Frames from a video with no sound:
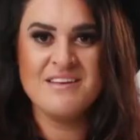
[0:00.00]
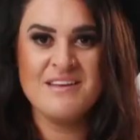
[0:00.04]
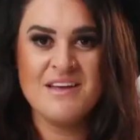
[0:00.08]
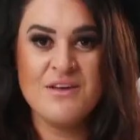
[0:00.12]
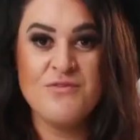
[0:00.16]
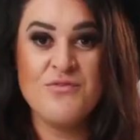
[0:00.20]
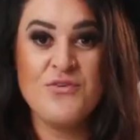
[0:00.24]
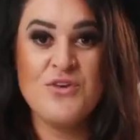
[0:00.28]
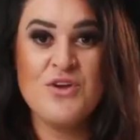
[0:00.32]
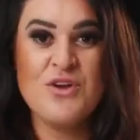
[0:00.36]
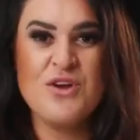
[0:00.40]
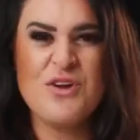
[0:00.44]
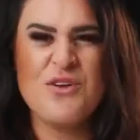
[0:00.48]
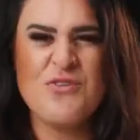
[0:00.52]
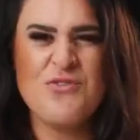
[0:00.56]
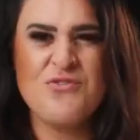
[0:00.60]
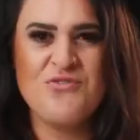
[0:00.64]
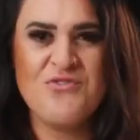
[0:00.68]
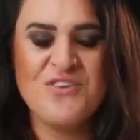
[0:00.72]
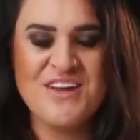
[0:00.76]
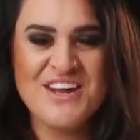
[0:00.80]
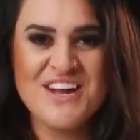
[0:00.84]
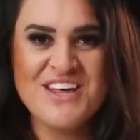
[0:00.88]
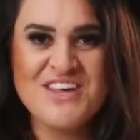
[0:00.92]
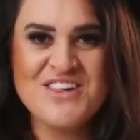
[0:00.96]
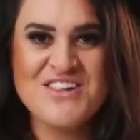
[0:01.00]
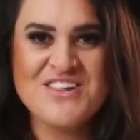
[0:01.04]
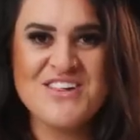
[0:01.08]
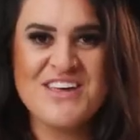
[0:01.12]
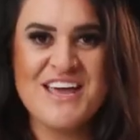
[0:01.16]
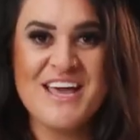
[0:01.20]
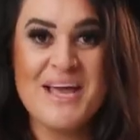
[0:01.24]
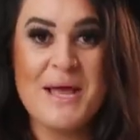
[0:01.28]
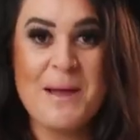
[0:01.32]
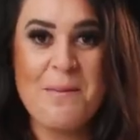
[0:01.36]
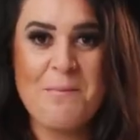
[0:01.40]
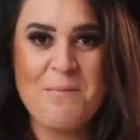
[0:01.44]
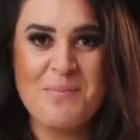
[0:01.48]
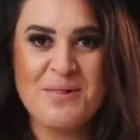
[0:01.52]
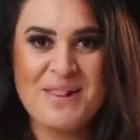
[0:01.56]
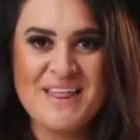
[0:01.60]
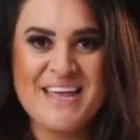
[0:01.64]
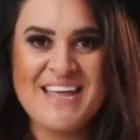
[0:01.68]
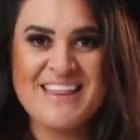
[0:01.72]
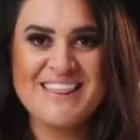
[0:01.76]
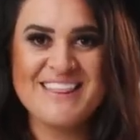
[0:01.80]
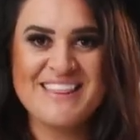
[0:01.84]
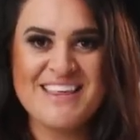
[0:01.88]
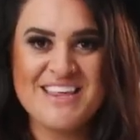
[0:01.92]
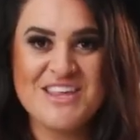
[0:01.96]
and for you to finish and
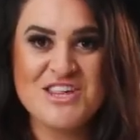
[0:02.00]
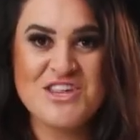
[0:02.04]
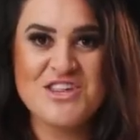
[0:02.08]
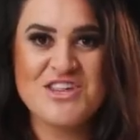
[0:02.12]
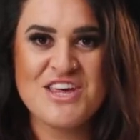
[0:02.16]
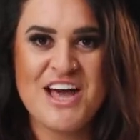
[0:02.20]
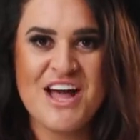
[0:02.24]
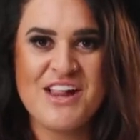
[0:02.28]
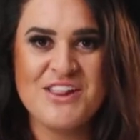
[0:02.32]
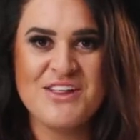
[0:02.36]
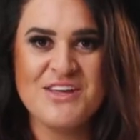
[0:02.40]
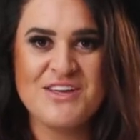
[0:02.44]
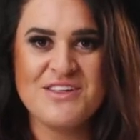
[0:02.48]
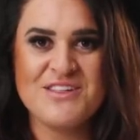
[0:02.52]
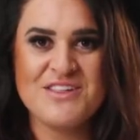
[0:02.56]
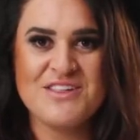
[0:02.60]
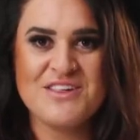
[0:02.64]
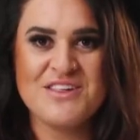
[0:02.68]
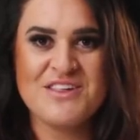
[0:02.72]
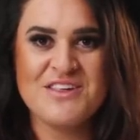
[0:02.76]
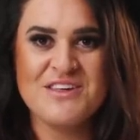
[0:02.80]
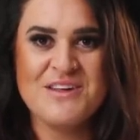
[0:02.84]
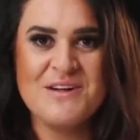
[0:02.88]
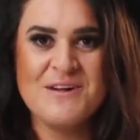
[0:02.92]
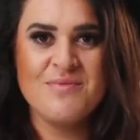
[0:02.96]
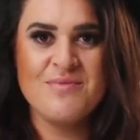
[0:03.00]
complete this challenge.